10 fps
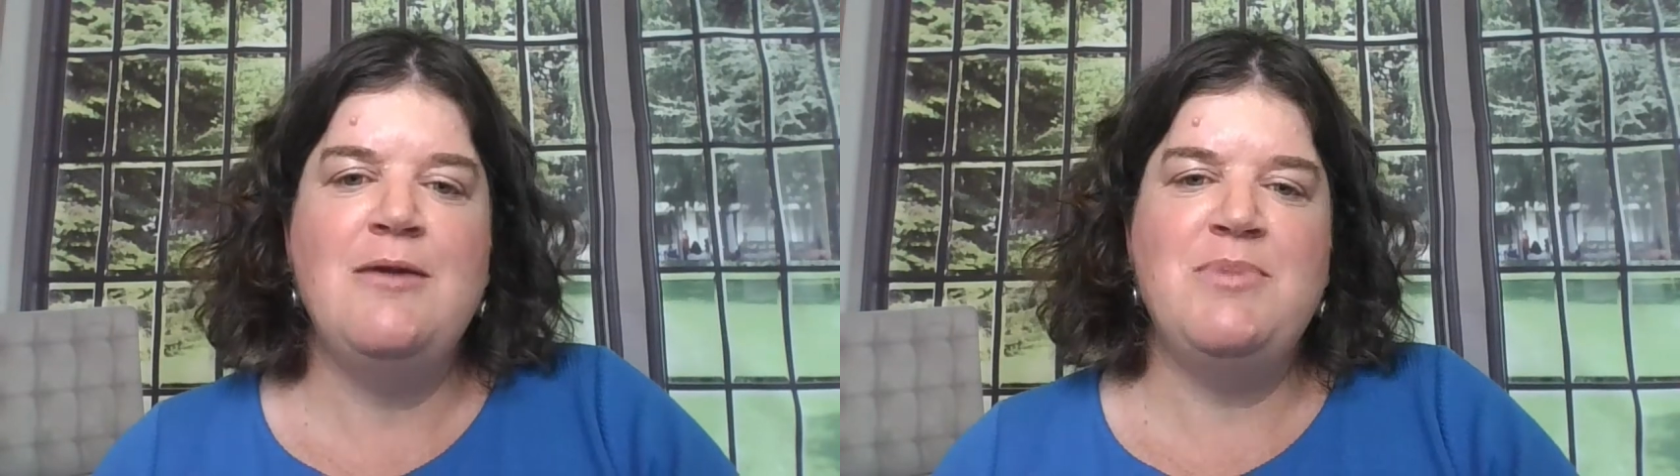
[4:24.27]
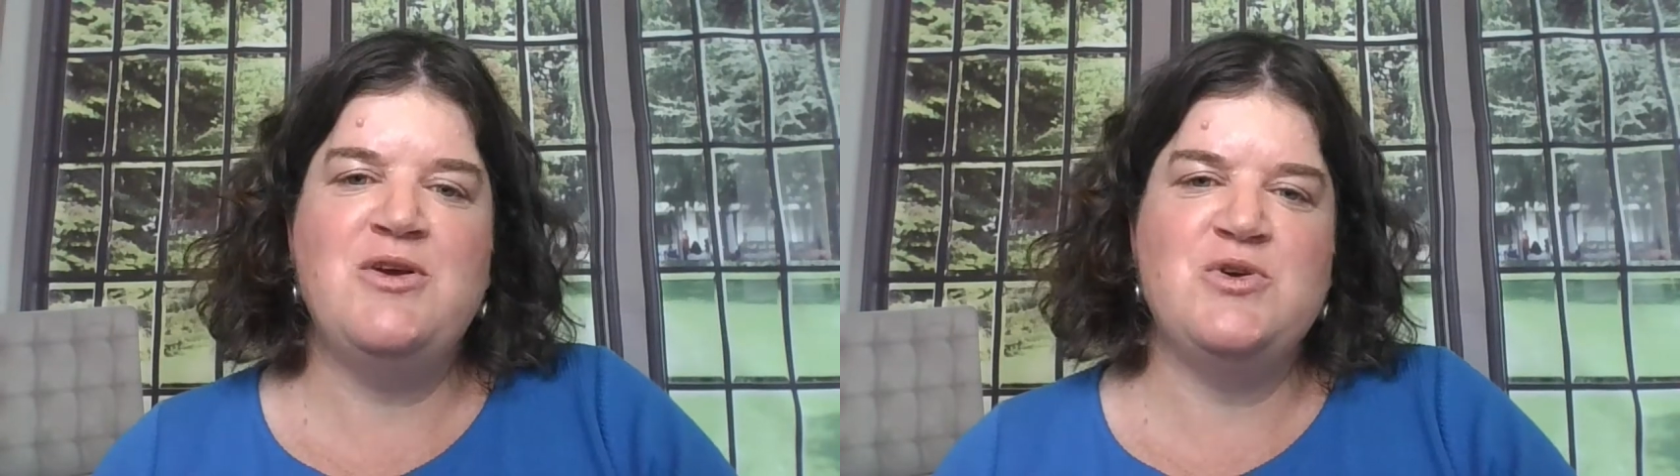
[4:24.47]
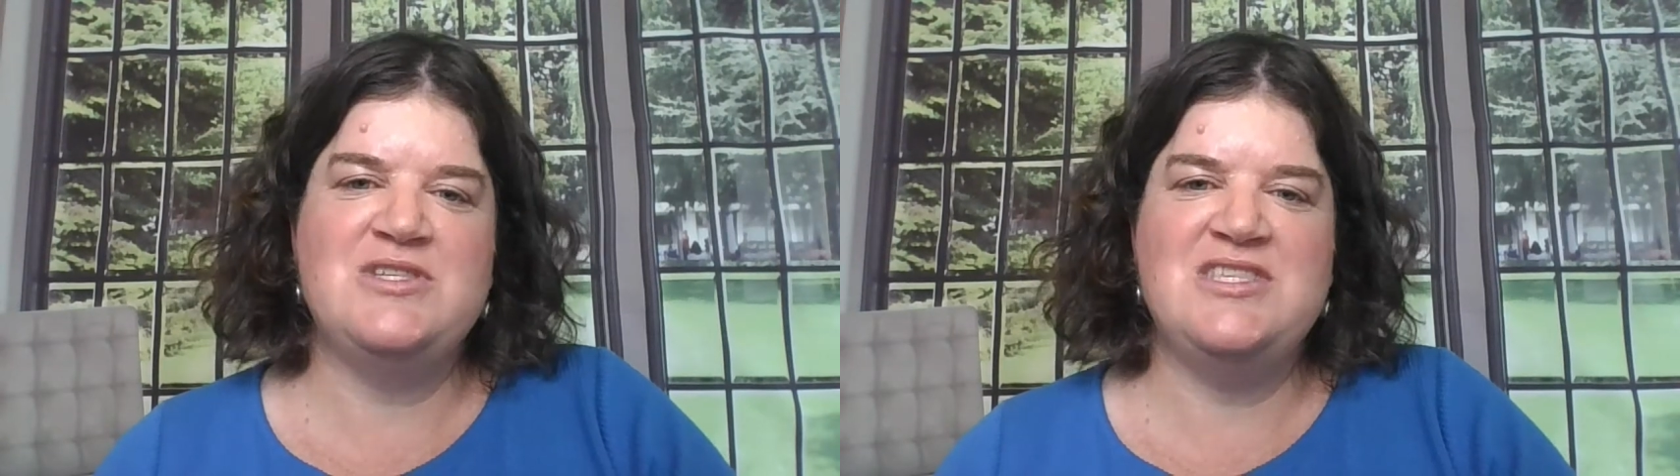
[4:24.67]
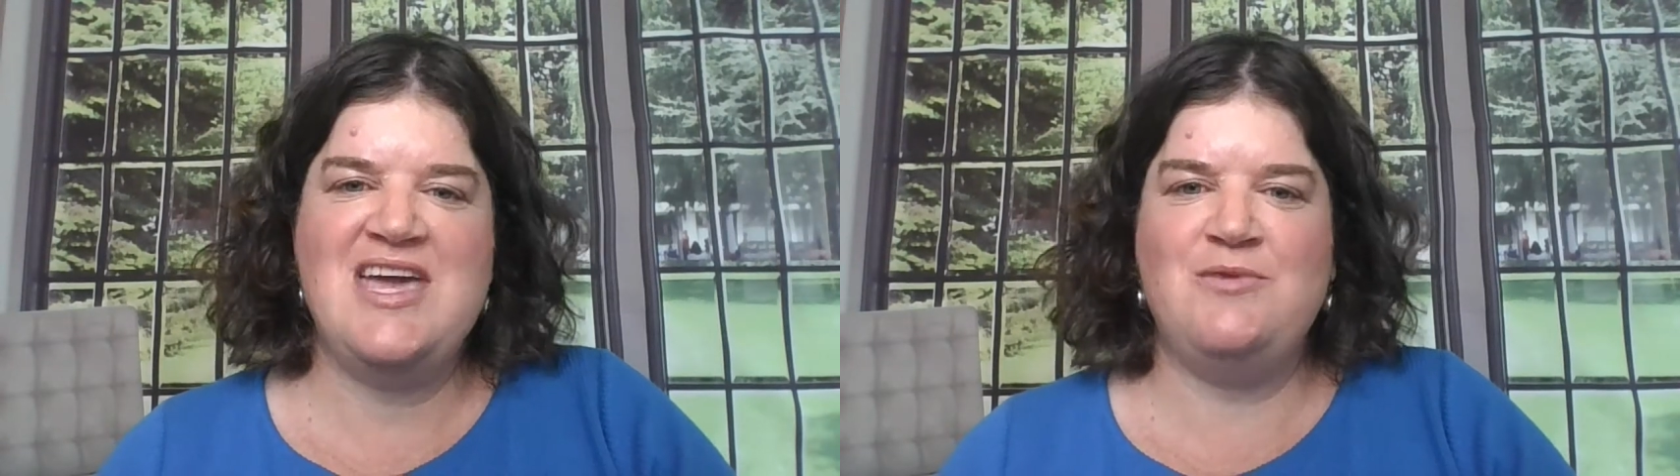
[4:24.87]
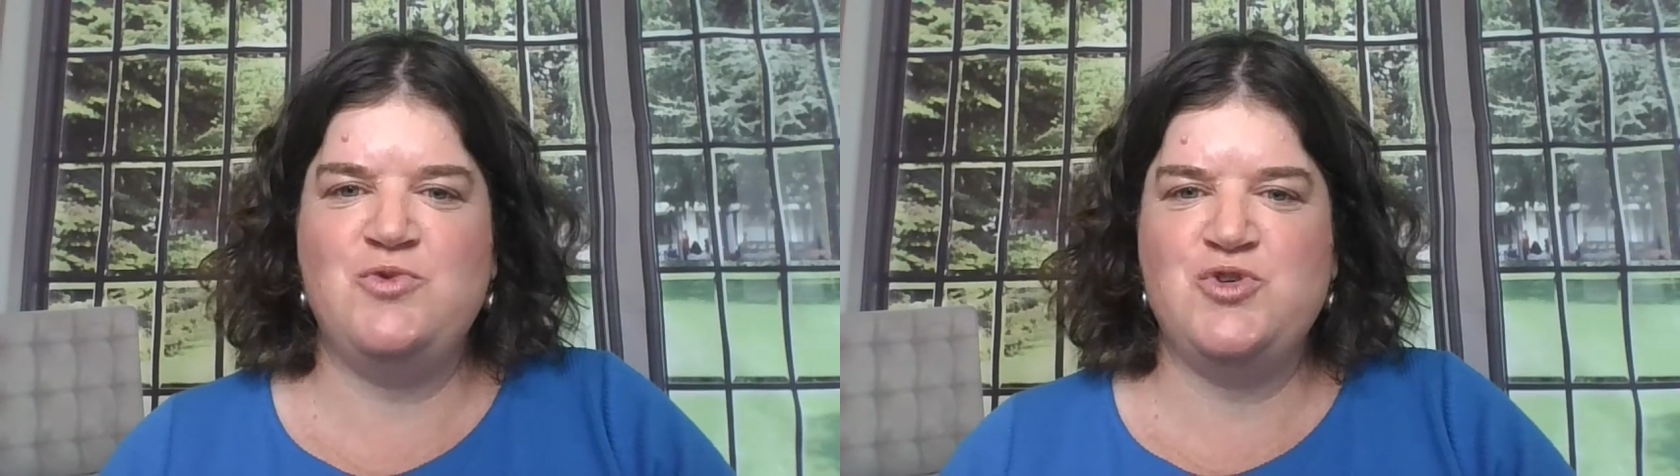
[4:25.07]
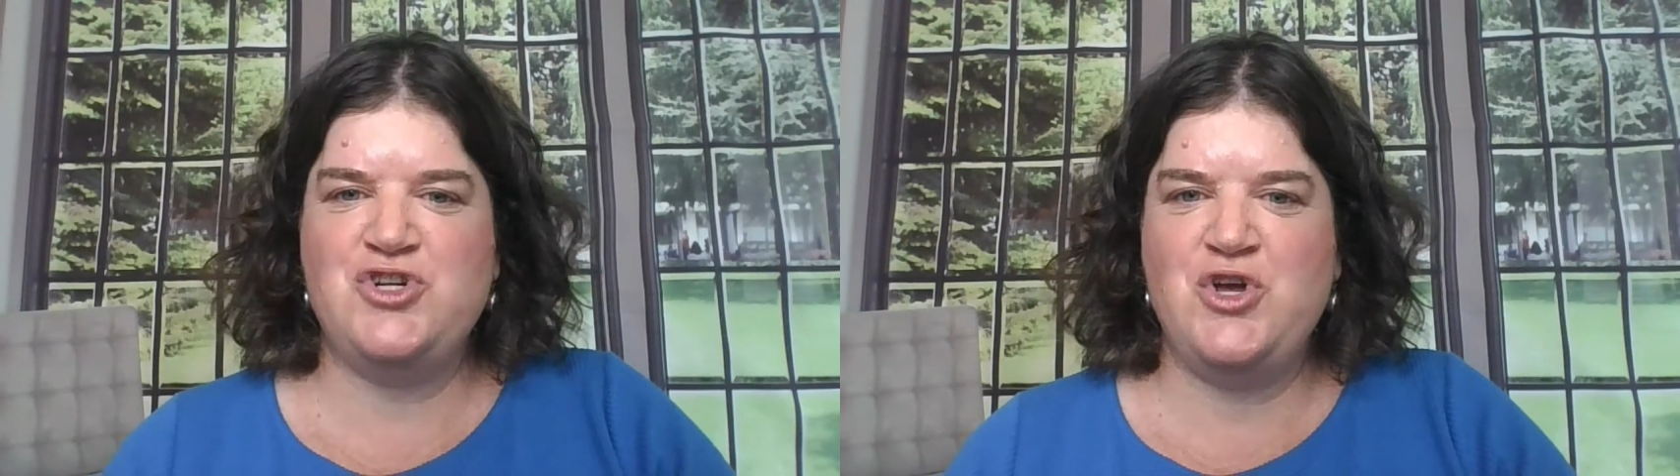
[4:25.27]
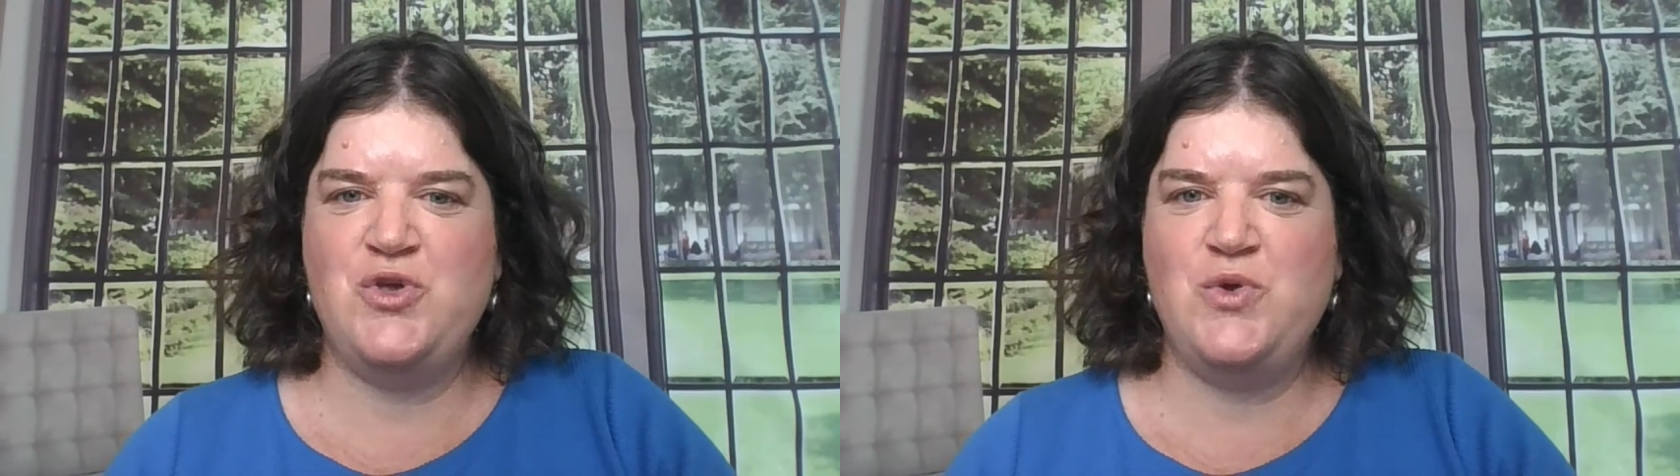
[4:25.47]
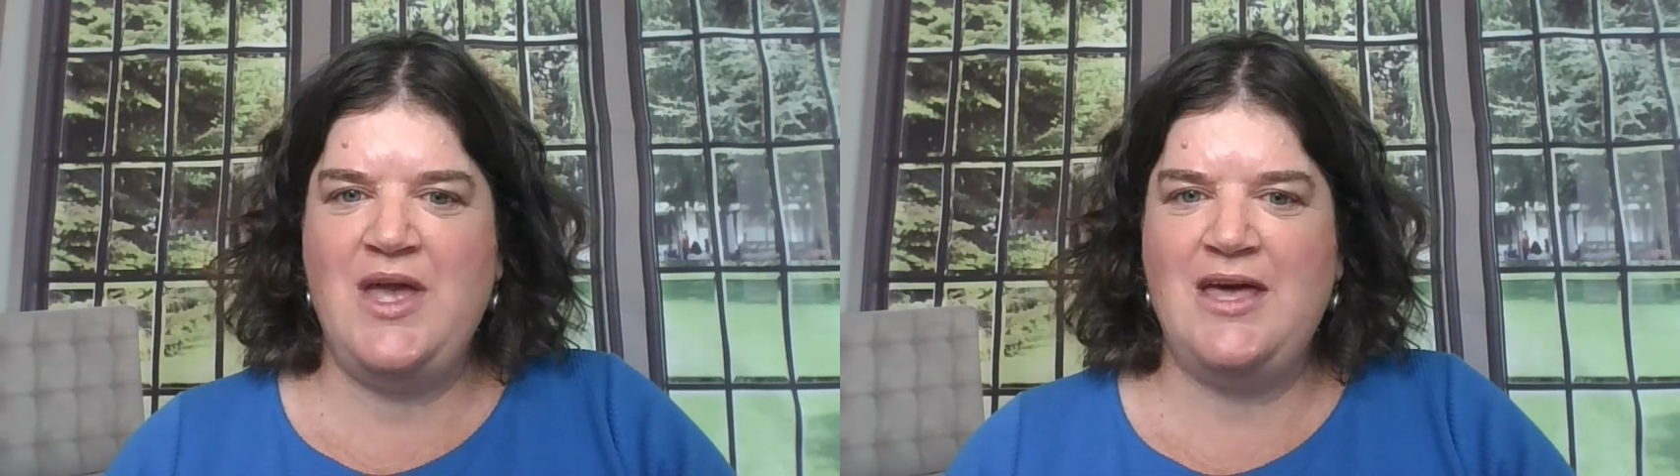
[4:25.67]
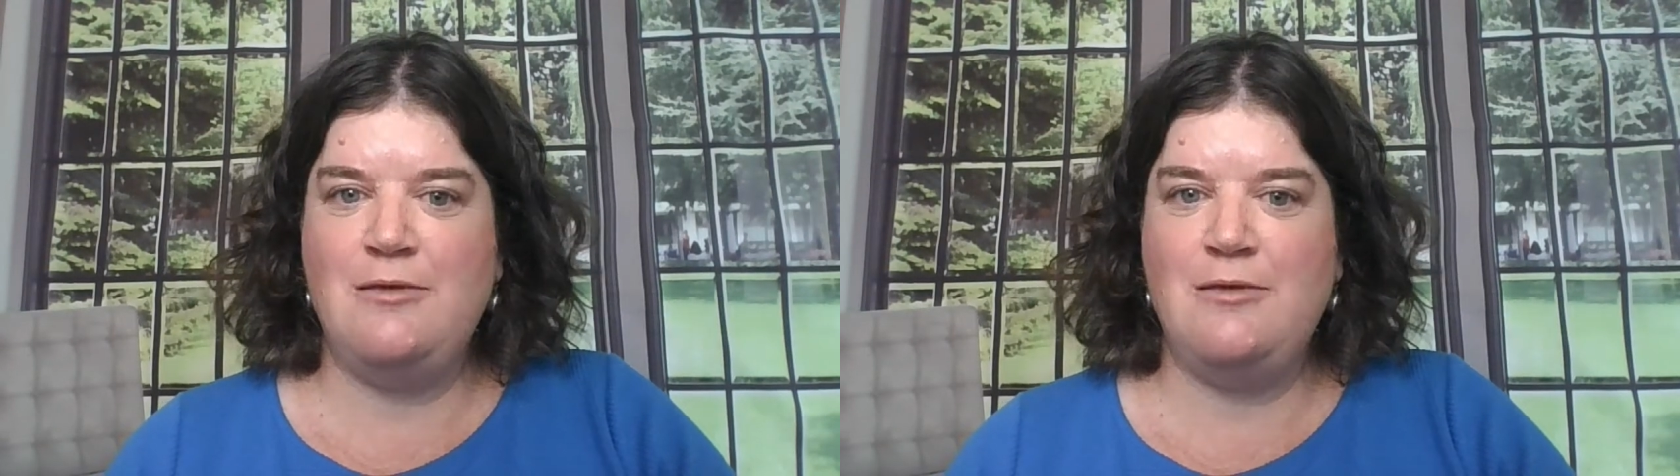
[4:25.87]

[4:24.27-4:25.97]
because that will show you how